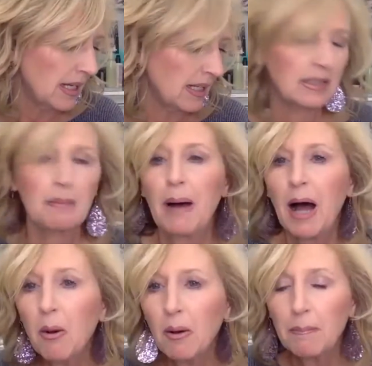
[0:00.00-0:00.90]
It's a
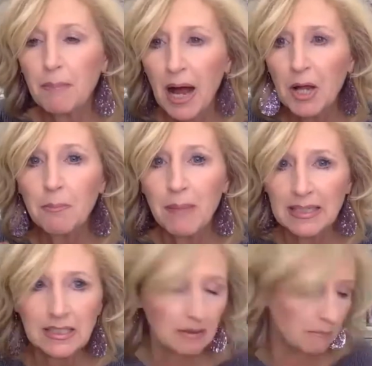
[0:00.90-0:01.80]

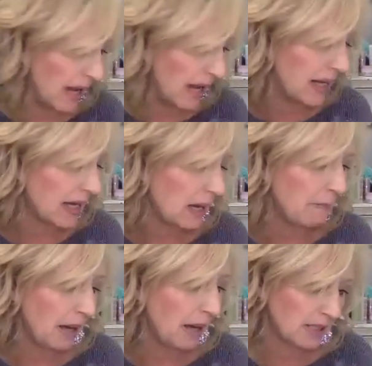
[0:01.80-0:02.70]
biomimetic
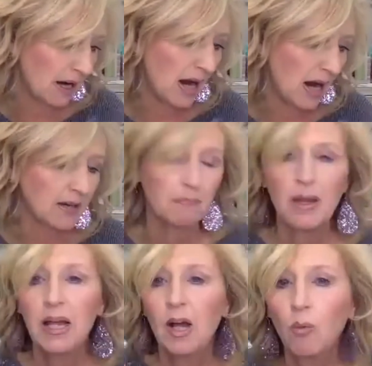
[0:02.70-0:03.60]
peptide.
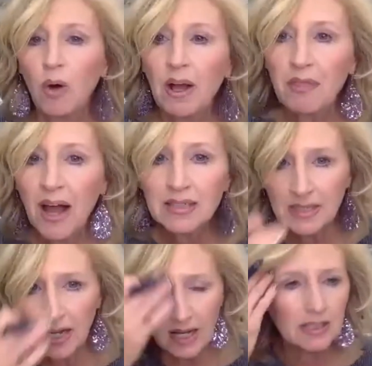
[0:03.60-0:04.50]
What that
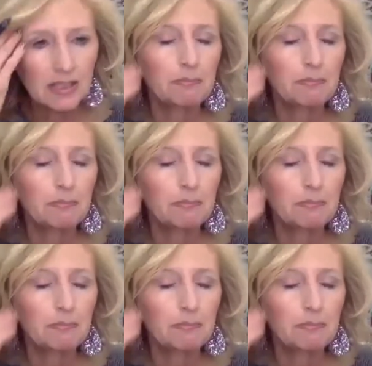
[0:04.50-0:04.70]
does,